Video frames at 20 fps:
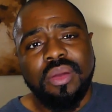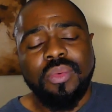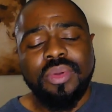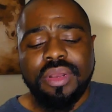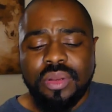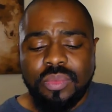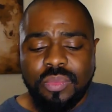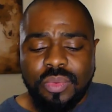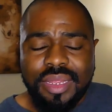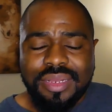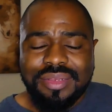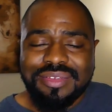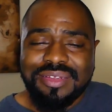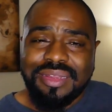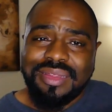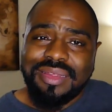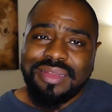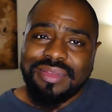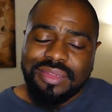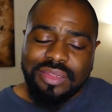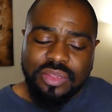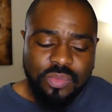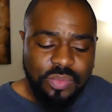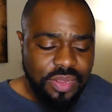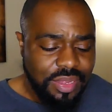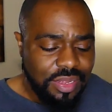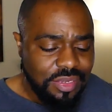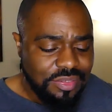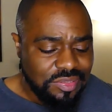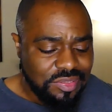I wanted to wait until it hit the
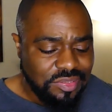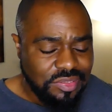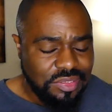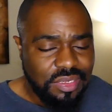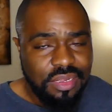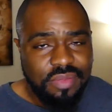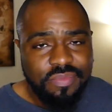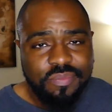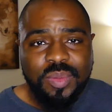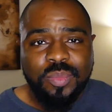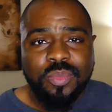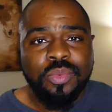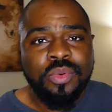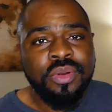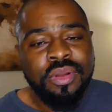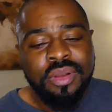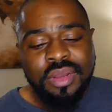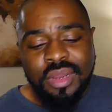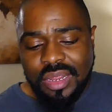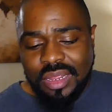US to see if people were,